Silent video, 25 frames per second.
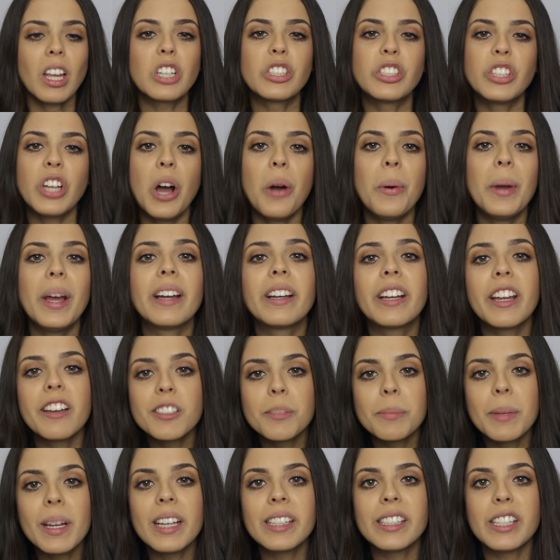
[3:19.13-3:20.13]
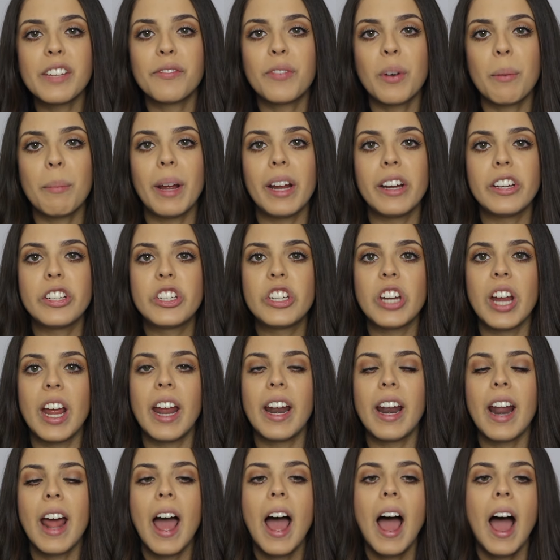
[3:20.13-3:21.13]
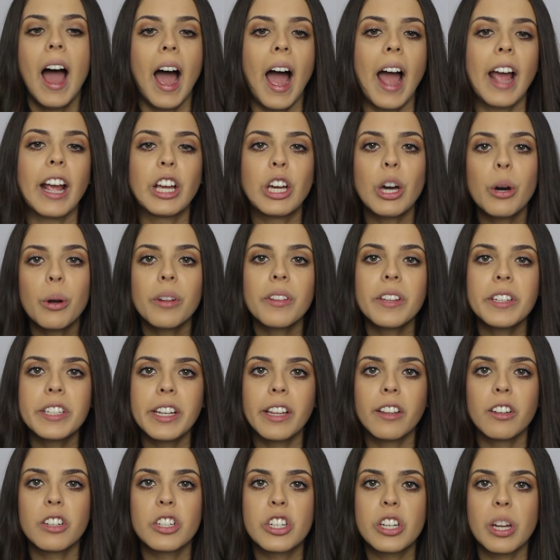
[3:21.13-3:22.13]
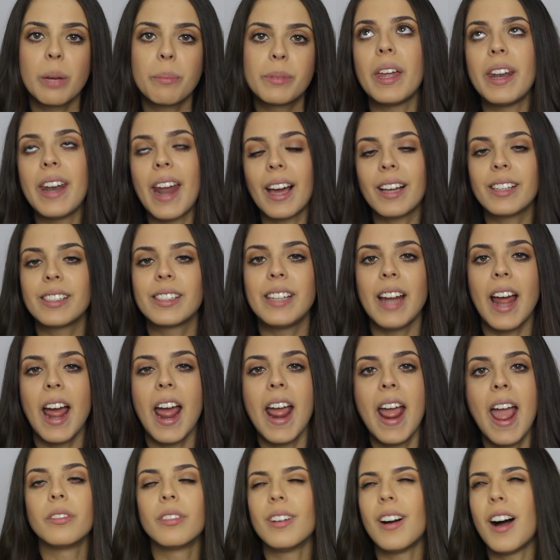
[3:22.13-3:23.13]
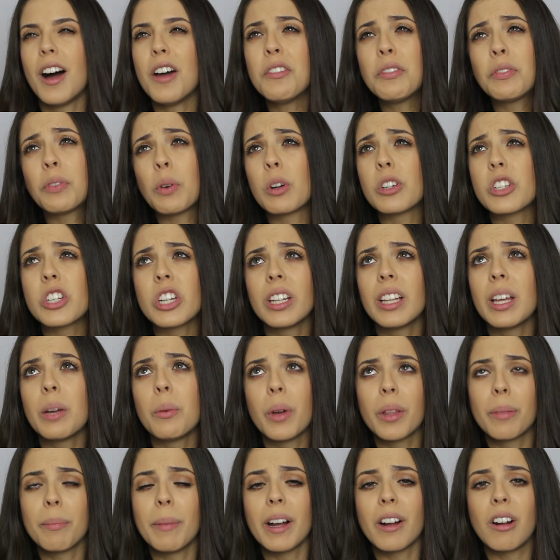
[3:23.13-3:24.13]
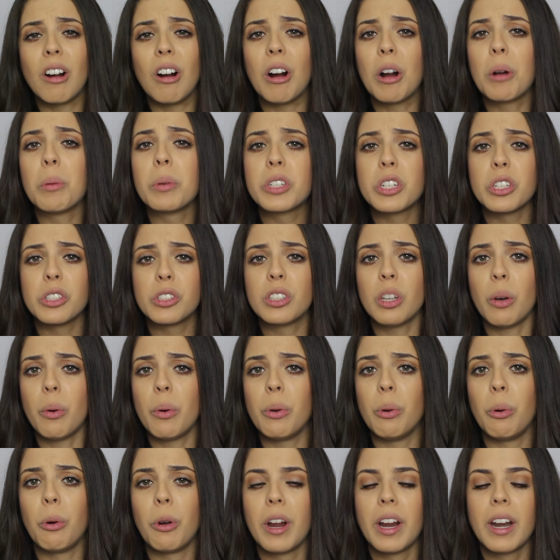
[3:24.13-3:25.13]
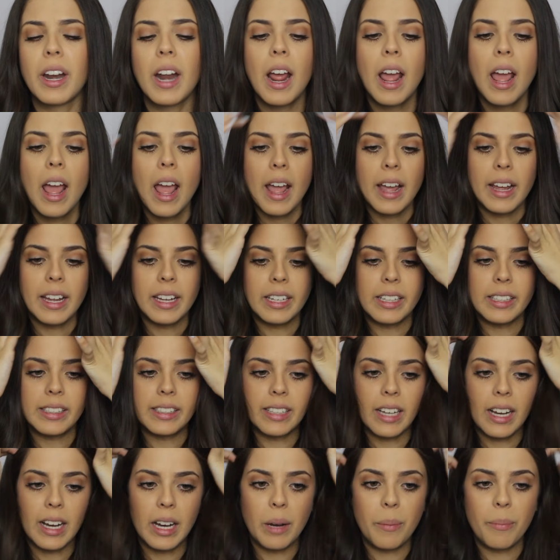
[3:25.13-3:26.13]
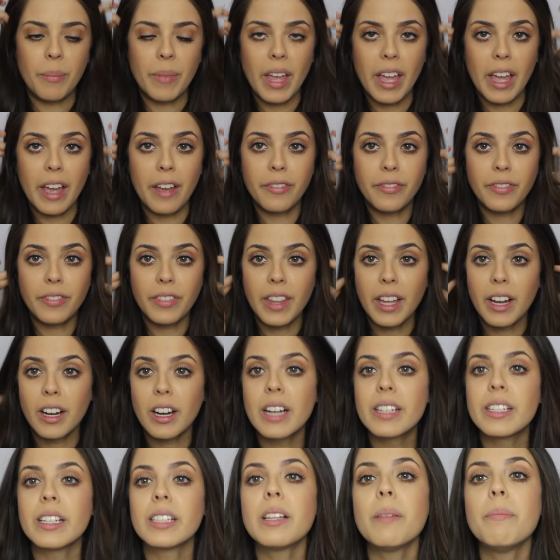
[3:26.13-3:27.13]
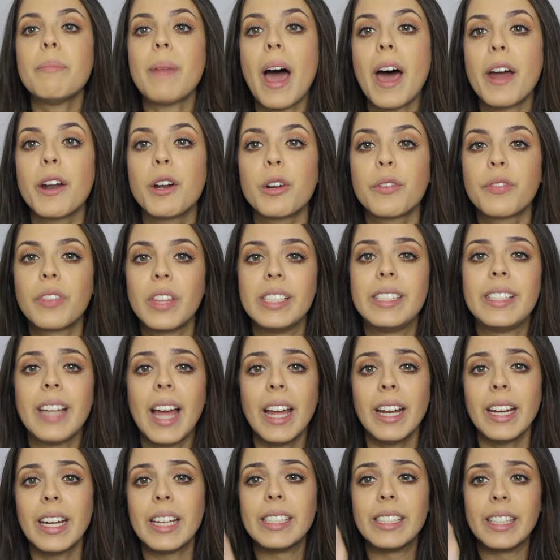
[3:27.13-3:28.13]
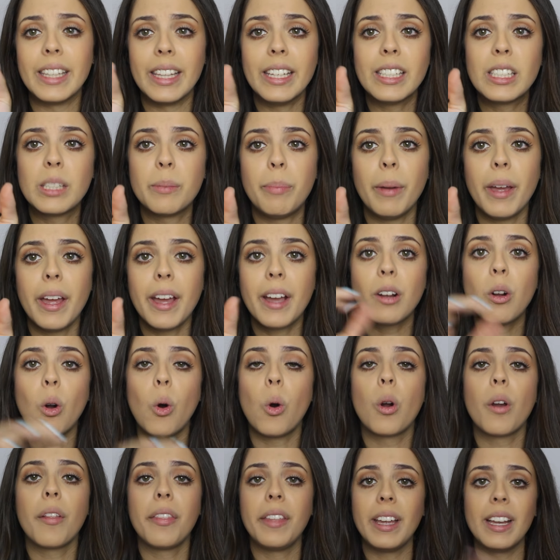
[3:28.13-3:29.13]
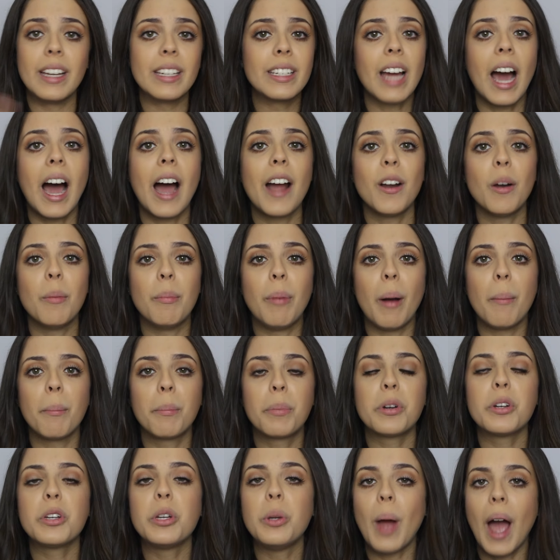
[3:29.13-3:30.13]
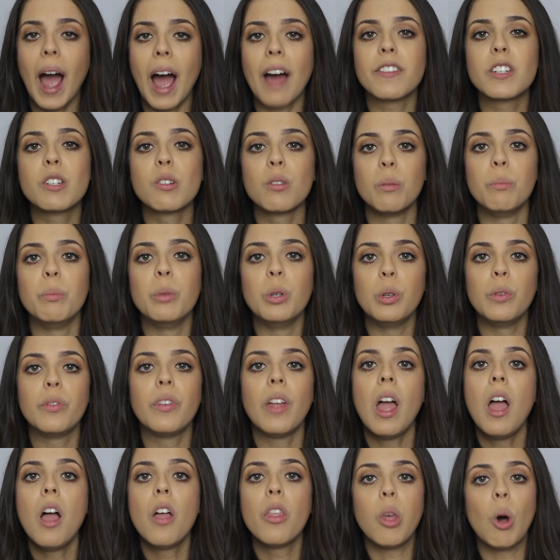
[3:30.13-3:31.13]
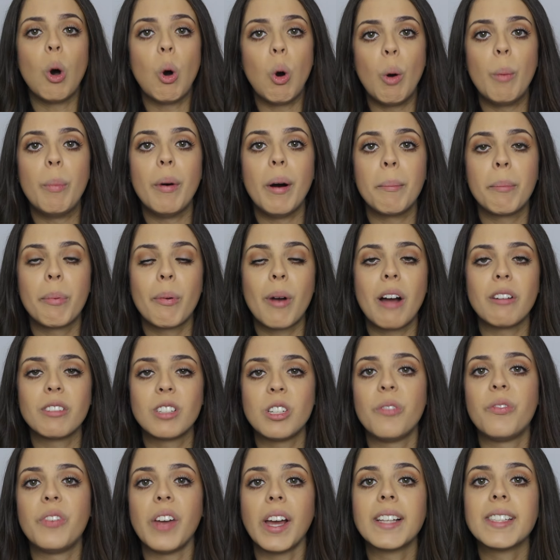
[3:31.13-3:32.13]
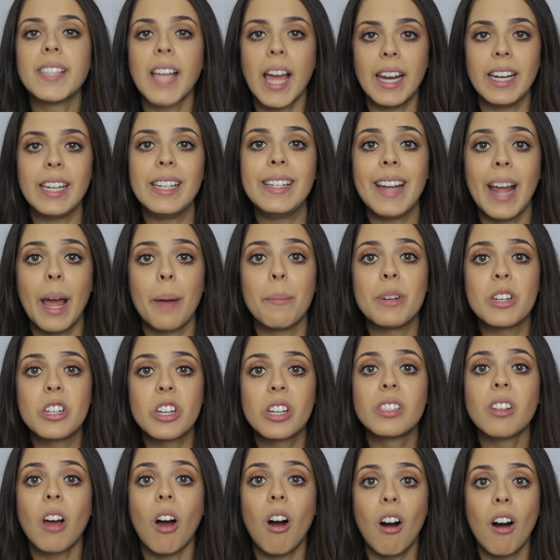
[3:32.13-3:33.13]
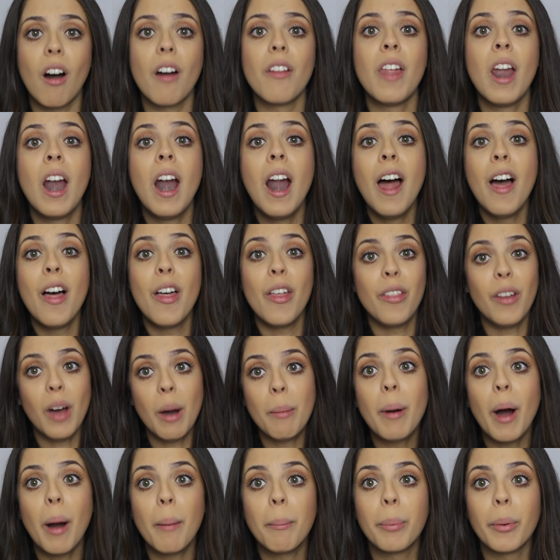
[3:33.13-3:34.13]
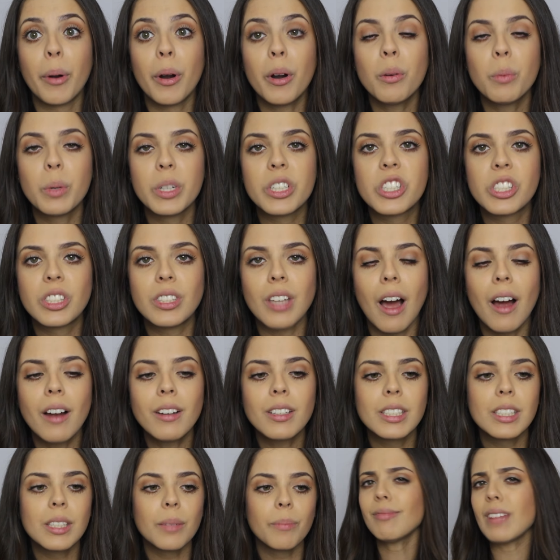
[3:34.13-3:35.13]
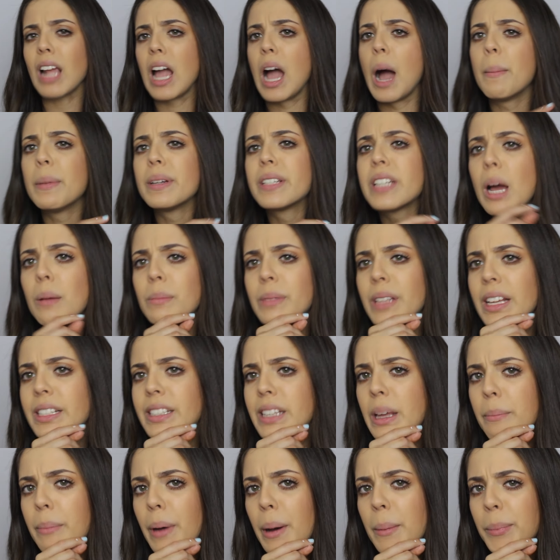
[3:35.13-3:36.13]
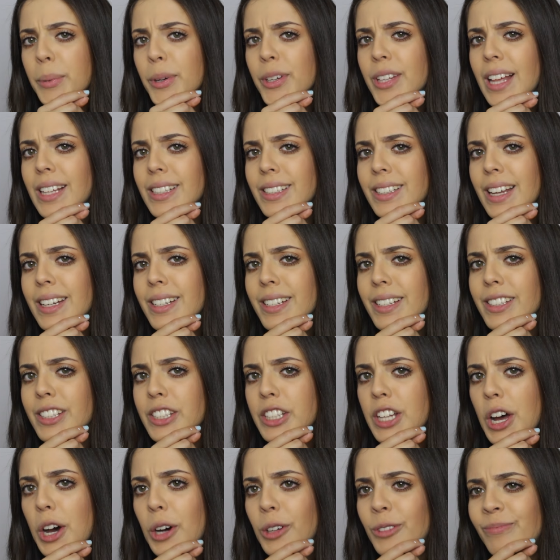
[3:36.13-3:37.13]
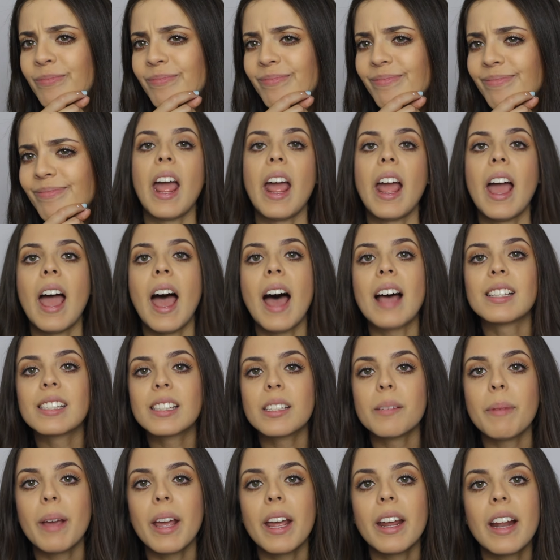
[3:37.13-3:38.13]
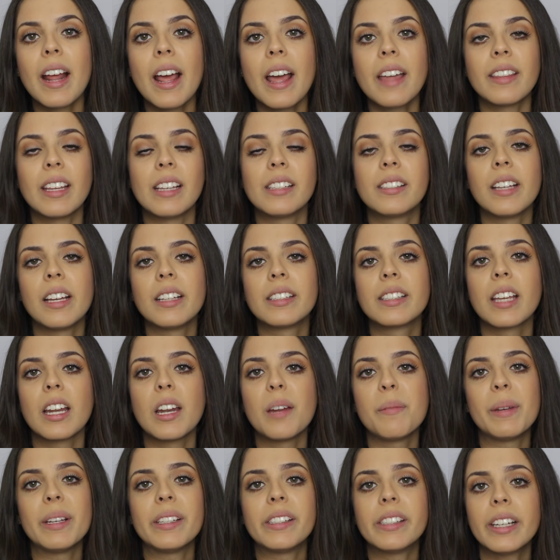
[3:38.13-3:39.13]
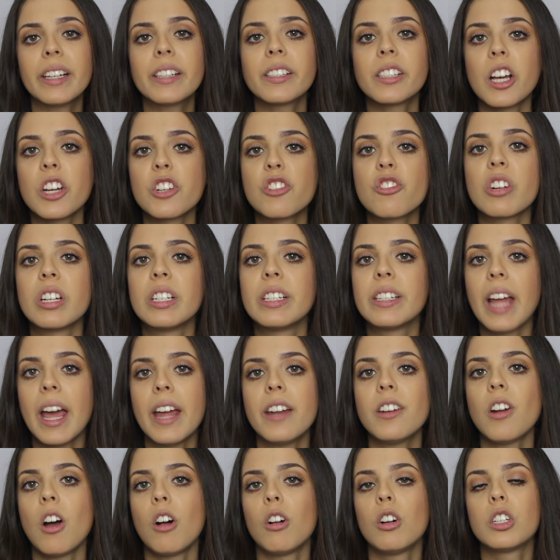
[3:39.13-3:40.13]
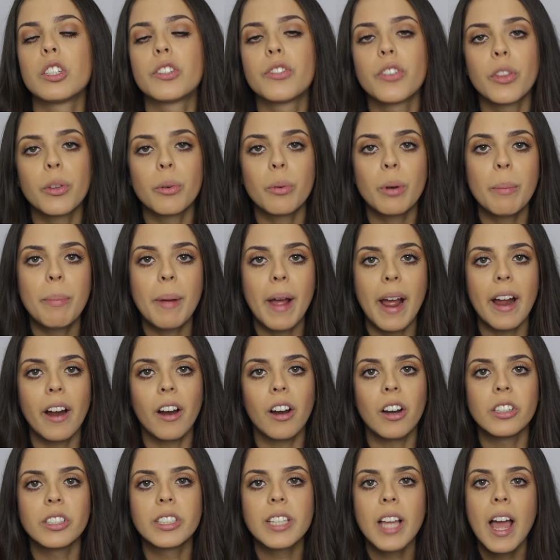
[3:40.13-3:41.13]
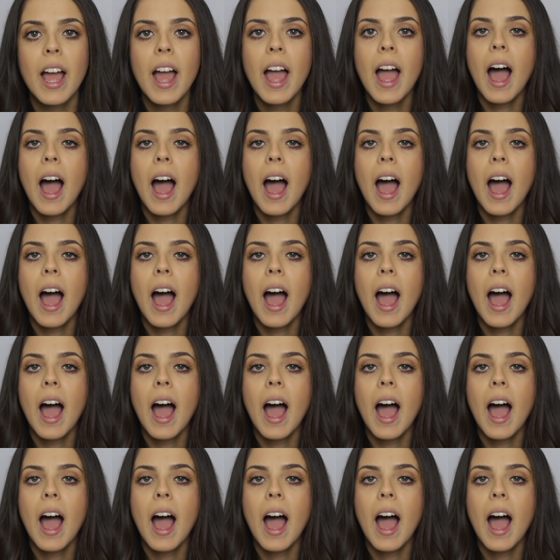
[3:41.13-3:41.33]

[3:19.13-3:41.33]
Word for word: So he gives me his information. I go to the dealership the next day. Unfortunately with my car, which is so annoying, is um, if there, it doesn't matter if the dent is this big or the entire bumper, you have to remove the whole bumper out to fix any damages on the bumper, which sucks. How many times I say bumper in that sentence though? They estimated, they said it's gonna be $610 for the repairs.